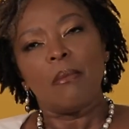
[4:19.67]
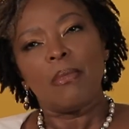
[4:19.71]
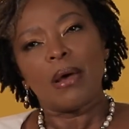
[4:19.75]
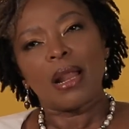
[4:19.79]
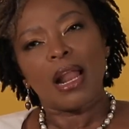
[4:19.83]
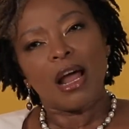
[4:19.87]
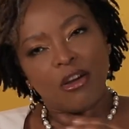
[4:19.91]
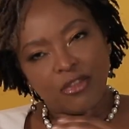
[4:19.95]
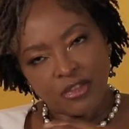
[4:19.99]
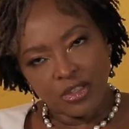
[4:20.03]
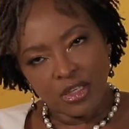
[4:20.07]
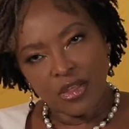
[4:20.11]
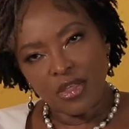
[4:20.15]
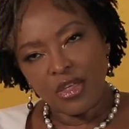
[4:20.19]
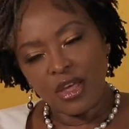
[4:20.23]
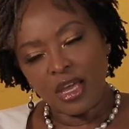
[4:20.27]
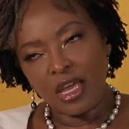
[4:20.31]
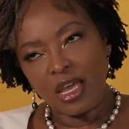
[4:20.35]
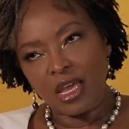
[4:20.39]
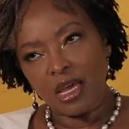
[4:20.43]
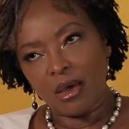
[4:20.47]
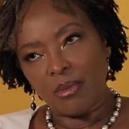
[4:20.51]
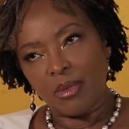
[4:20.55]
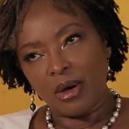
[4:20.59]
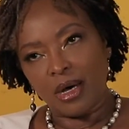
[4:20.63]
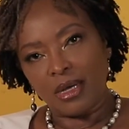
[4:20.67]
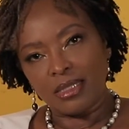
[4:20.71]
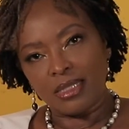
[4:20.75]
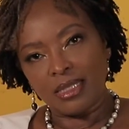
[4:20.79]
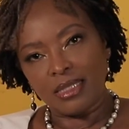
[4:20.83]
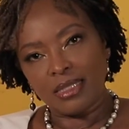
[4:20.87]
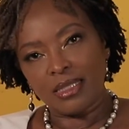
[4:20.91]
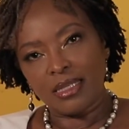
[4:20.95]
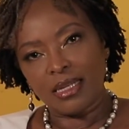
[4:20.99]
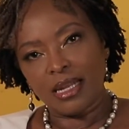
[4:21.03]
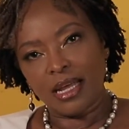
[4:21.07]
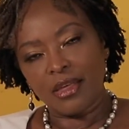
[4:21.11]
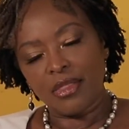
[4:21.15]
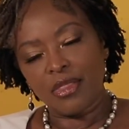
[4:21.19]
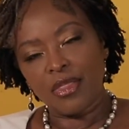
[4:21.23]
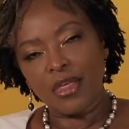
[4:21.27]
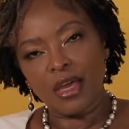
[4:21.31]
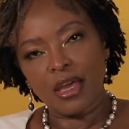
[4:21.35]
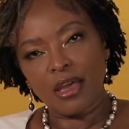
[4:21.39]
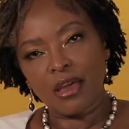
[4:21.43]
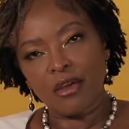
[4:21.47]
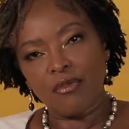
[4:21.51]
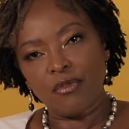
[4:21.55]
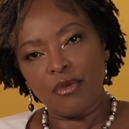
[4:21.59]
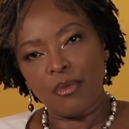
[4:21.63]
But after thinking about it, and I
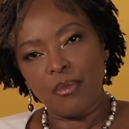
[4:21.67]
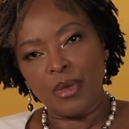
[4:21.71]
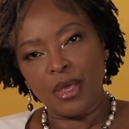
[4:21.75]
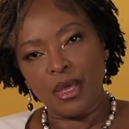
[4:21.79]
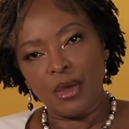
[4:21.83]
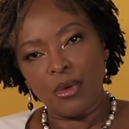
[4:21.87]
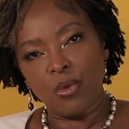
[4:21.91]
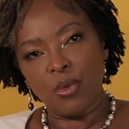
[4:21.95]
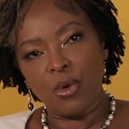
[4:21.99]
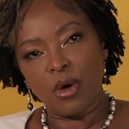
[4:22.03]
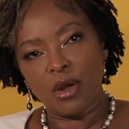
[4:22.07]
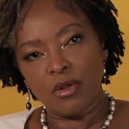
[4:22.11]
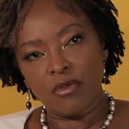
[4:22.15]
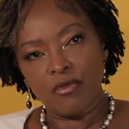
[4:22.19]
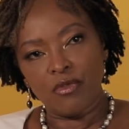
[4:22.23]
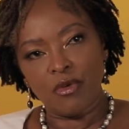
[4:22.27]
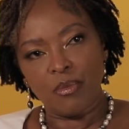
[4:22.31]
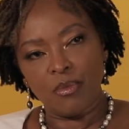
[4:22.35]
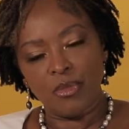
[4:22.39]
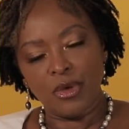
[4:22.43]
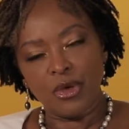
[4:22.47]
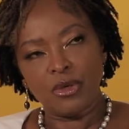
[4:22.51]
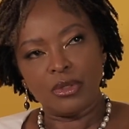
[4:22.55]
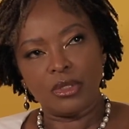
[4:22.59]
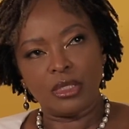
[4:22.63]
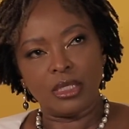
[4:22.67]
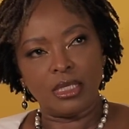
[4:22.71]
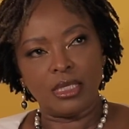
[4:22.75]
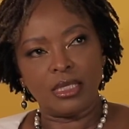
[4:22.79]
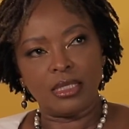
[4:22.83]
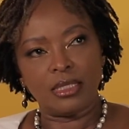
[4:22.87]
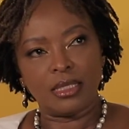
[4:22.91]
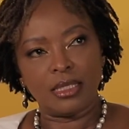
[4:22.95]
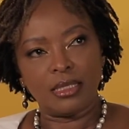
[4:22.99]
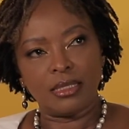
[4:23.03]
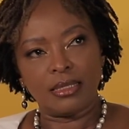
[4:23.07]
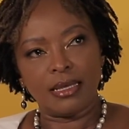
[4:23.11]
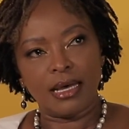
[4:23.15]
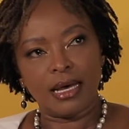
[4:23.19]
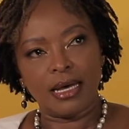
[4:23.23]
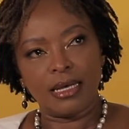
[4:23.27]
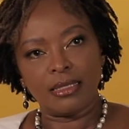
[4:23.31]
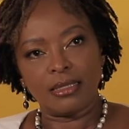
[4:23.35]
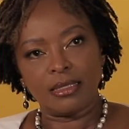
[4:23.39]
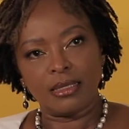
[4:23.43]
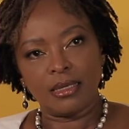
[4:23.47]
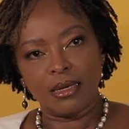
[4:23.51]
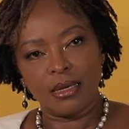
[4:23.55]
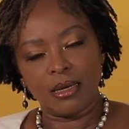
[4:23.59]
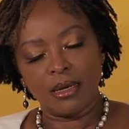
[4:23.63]
think for me, one of the beauties is
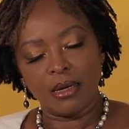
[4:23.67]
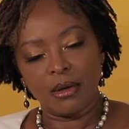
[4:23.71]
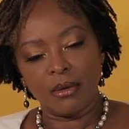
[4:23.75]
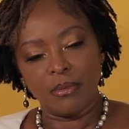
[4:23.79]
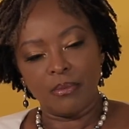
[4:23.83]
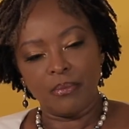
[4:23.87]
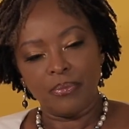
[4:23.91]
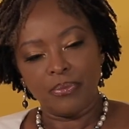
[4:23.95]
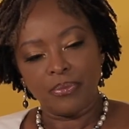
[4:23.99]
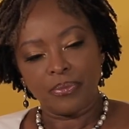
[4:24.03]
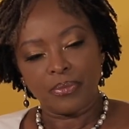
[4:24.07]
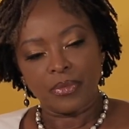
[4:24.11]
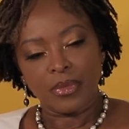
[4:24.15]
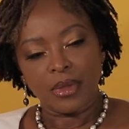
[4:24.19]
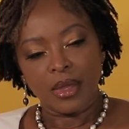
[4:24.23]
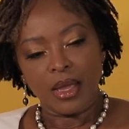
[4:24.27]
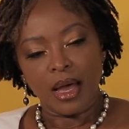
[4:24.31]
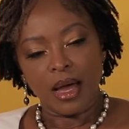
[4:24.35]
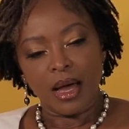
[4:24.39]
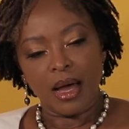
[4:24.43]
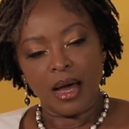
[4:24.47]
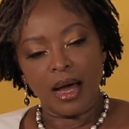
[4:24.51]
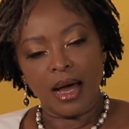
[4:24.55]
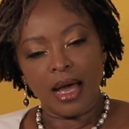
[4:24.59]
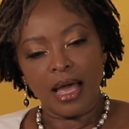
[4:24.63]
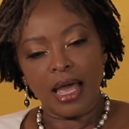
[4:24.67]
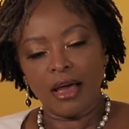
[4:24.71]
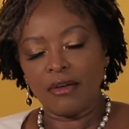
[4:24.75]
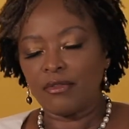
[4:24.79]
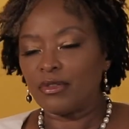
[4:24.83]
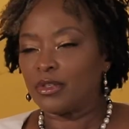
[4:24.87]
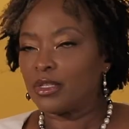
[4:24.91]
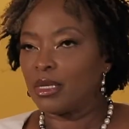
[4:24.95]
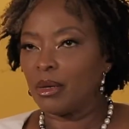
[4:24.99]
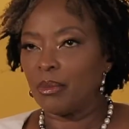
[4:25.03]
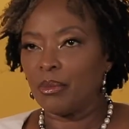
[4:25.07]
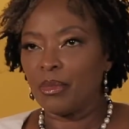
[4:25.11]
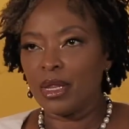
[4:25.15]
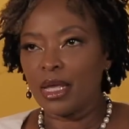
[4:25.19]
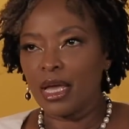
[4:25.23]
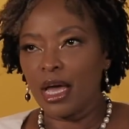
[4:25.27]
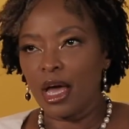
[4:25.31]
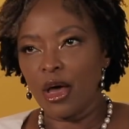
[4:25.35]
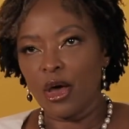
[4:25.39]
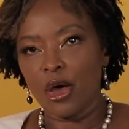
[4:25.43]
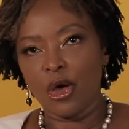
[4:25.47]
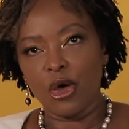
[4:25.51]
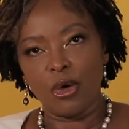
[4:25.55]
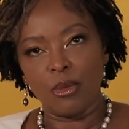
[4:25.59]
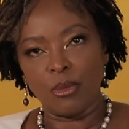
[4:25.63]
that I have somebody
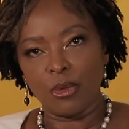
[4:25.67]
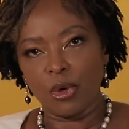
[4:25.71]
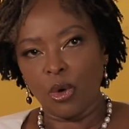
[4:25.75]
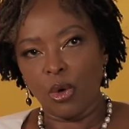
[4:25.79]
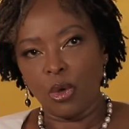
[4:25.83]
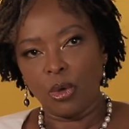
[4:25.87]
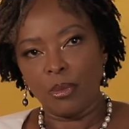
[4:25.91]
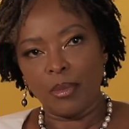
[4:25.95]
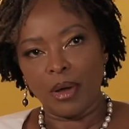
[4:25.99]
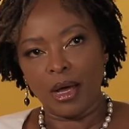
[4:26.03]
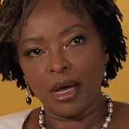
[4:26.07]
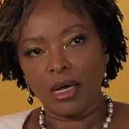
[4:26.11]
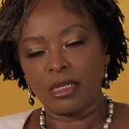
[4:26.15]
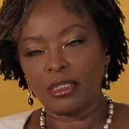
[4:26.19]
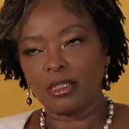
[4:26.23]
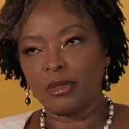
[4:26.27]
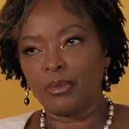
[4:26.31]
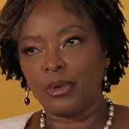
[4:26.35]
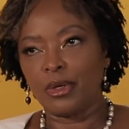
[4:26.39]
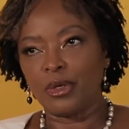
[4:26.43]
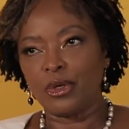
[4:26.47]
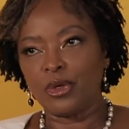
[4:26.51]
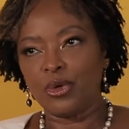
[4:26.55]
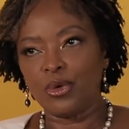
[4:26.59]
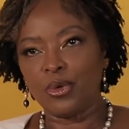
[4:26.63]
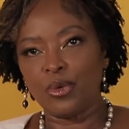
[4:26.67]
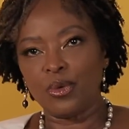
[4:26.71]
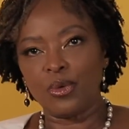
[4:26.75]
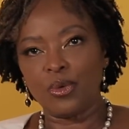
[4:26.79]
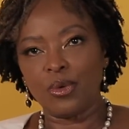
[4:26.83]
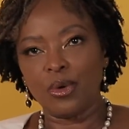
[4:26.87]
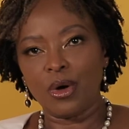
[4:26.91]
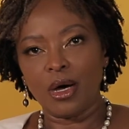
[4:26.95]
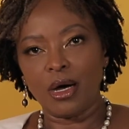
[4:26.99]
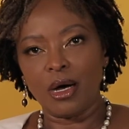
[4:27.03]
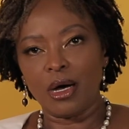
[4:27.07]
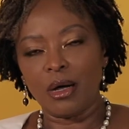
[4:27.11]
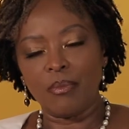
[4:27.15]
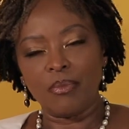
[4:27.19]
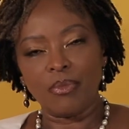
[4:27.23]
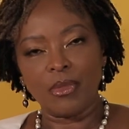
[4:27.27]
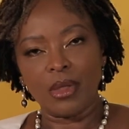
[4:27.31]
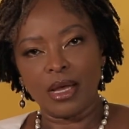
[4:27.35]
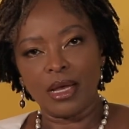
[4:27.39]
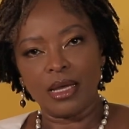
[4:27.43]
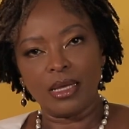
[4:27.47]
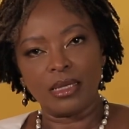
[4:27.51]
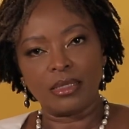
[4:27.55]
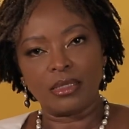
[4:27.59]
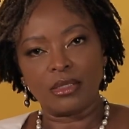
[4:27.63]
at home called my husband who
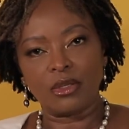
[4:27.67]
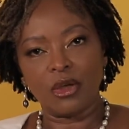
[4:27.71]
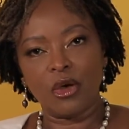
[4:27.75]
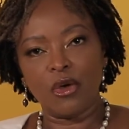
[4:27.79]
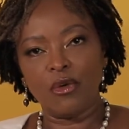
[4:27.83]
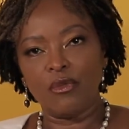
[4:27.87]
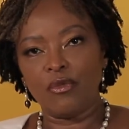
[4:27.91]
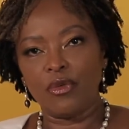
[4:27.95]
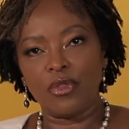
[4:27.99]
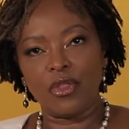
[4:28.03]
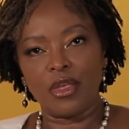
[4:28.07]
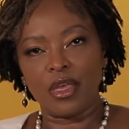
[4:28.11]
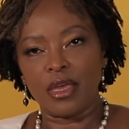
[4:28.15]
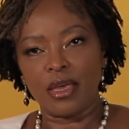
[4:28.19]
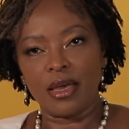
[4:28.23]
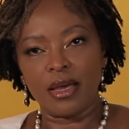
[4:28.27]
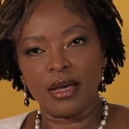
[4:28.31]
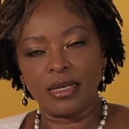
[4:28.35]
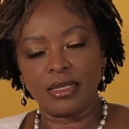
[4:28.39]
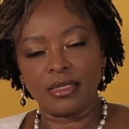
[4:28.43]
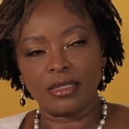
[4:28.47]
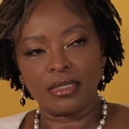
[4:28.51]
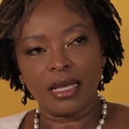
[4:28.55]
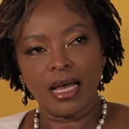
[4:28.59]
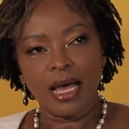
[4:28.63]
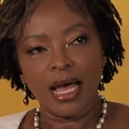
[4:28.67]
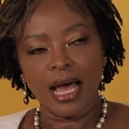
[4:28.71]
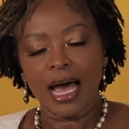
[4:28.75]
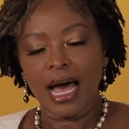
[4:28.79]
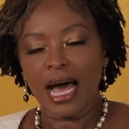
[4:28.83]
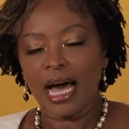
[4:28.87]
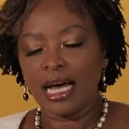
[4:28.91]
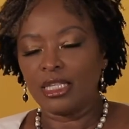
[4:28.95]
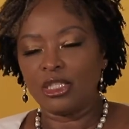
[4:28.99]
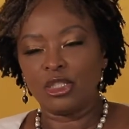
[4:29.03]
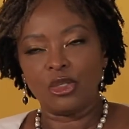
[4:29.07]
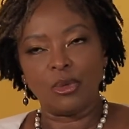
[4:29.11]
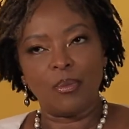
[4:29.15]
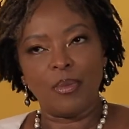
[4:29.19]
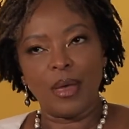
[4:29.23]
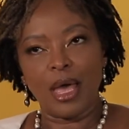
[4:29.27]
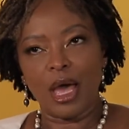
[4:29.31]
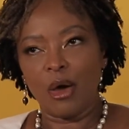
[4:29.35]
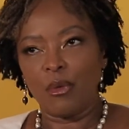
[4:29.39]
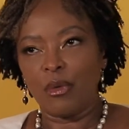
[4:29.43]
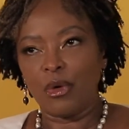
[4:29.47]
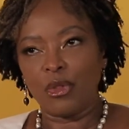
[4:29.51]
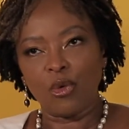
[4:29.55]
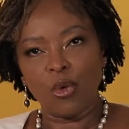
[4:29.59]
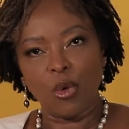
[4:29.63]
has over the years had to
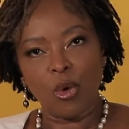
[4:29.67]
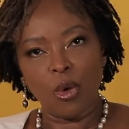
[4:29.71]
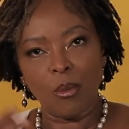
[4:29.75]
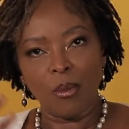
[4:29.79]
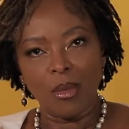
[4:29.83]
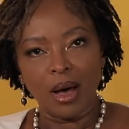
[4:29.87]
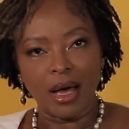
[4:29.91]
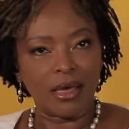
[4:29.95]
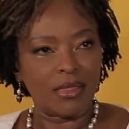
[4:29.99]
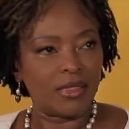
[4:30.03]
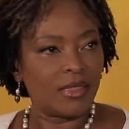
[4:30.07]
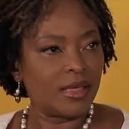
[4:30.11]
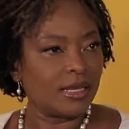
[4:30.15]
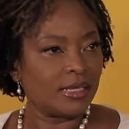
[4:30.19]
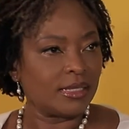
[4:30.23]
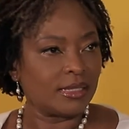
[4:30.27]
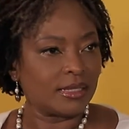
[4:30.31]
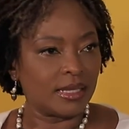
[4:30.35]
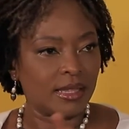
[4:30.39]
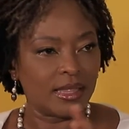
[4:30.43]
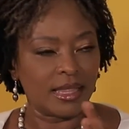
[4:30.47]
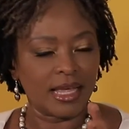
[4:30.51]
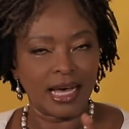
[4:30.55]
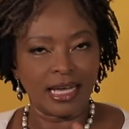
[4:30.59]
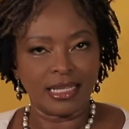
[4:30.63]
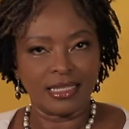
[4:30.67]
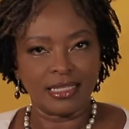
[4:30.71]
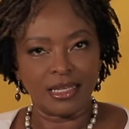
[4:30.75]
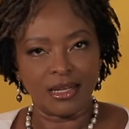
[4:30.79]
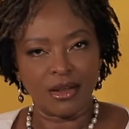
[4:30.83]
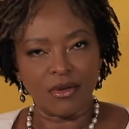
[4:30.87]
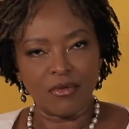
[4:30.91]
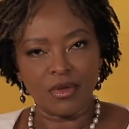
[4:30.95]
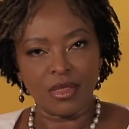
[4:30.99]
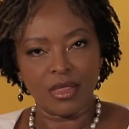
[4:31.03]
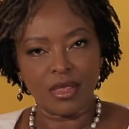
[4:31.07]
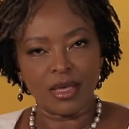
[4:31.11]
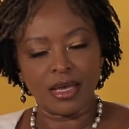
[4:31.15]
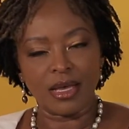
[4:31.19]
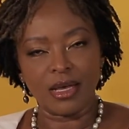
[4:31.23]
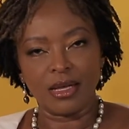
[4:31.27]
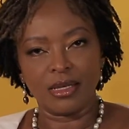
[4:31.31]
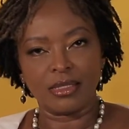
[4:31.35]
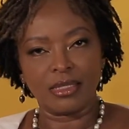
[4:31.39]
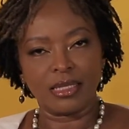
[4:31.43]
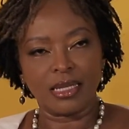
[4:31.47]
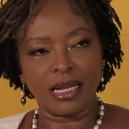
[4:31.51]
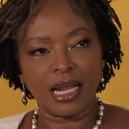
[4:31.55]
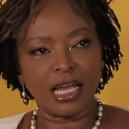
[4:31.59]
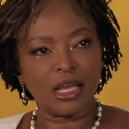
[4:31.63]
bear with all my this and that and everything
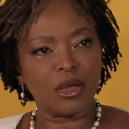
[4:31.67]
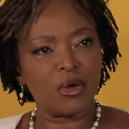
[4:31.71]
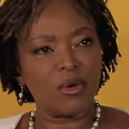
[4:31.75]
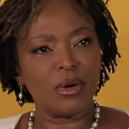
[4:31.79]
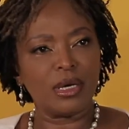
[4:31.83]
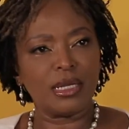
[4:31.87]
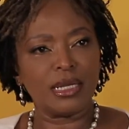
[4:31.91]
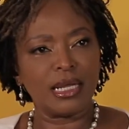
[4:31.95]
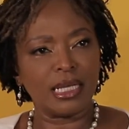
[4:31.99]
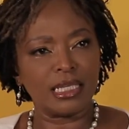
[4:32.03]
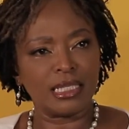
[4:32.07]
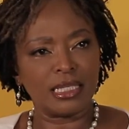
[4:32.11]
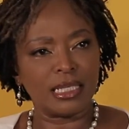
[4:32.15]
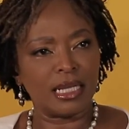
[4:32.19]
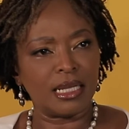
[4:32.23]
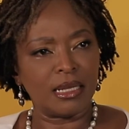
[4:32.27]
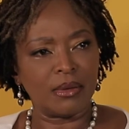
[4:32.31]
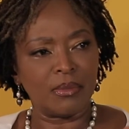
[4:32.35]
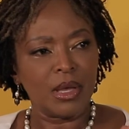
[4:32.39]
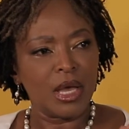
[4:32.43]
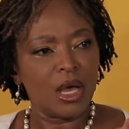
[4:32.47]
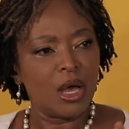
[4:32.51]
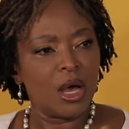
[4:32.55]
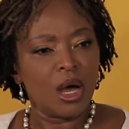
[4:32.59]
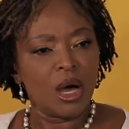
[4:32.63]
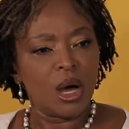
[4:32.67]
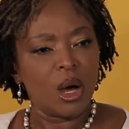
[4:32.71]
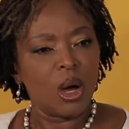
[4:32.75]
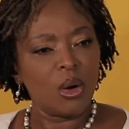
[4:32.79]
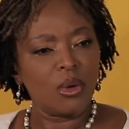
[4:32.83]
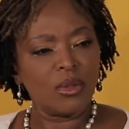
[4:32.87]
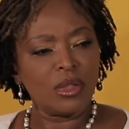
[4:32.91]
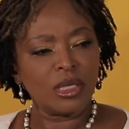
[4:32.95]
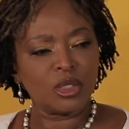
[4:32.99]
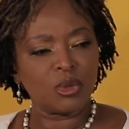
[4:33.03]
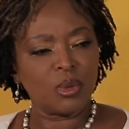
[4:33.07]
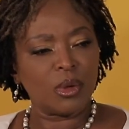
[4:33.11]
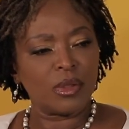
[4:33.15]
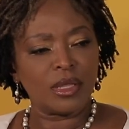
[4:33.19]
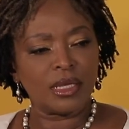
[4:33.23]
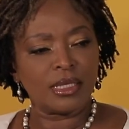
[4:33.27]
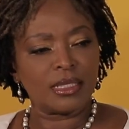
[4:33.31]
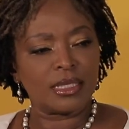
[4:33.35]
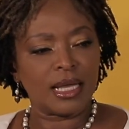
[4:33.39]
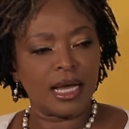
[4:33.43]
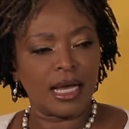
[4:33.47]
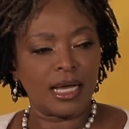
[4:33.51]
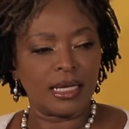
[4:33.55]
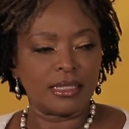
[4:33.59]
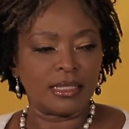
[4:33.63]
else. And I go and I tell him, oh, this is what
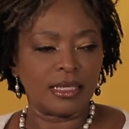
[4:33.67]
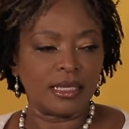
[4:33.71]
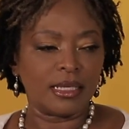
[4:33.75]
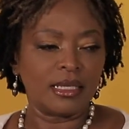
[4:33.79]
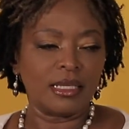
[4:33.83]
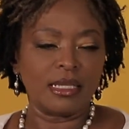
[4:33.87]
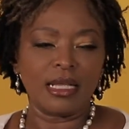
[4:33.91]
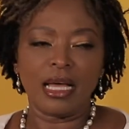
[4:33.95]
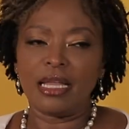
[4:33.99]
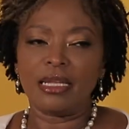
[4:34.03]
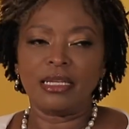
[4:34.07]
this guy is.